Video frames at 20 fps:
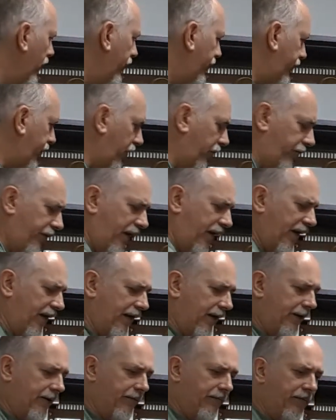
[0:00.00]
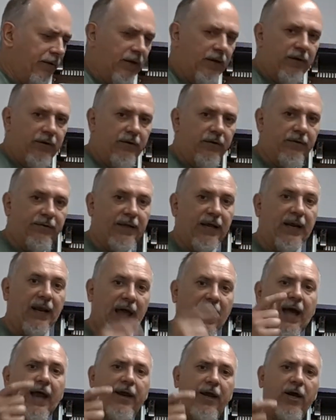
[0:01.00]
So they
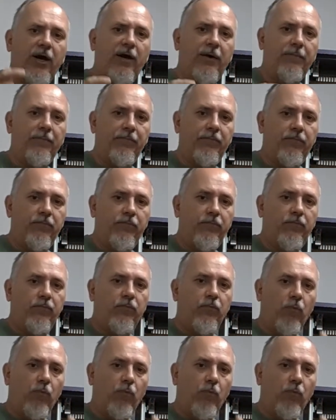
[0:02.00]
line up